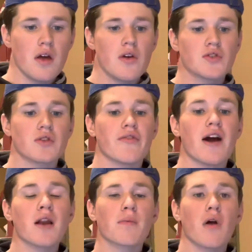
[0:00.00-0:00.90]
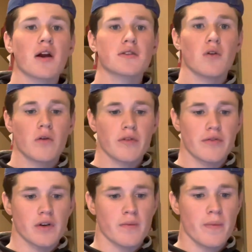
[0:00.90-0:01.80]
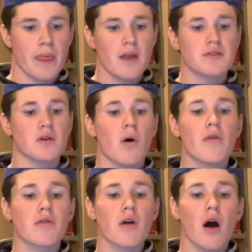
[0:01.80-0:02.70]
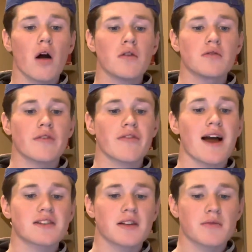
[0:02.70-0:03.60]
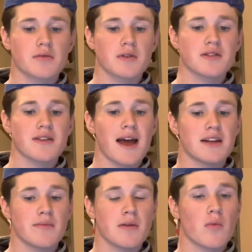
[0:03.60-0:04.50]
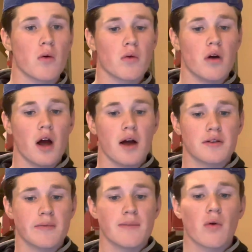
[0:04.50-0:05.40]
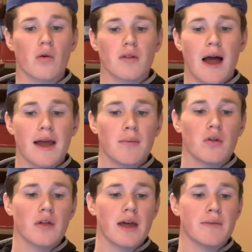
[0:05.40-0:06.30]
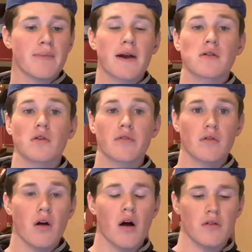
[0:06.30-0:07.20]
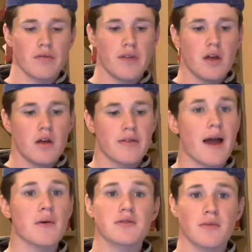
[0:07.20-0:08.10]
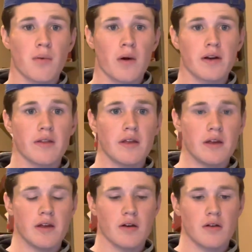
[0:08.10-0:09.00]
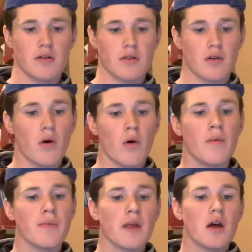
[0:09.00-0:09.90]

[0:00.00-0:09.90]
So the final product overview. So overall, the flashlight was redesigned to be more reliable and better overall. That was the point of the goal.